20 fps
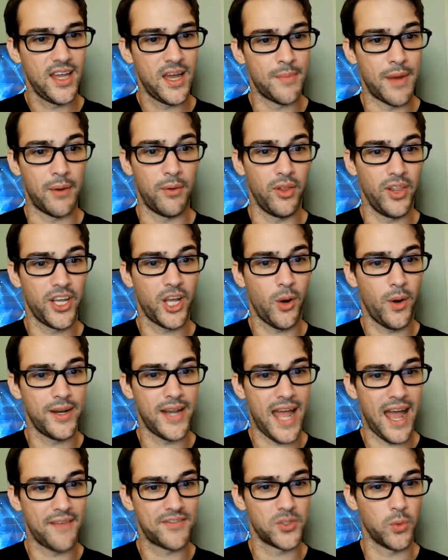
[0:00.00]
"Am I really going
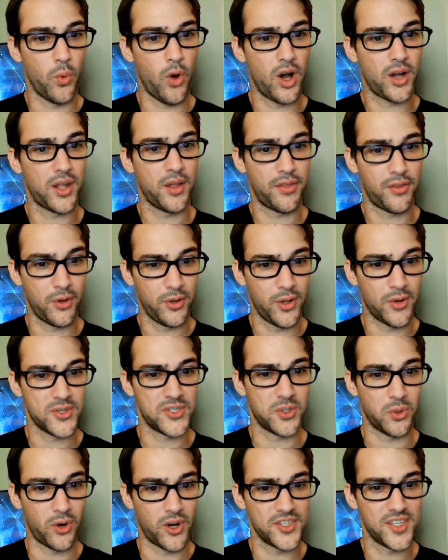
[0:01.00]
to have to walk you through
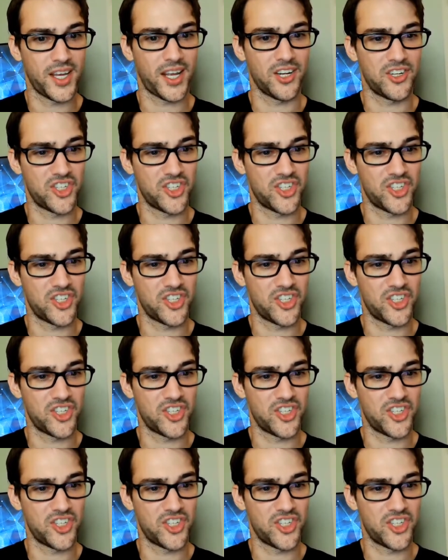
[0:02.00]
those doors like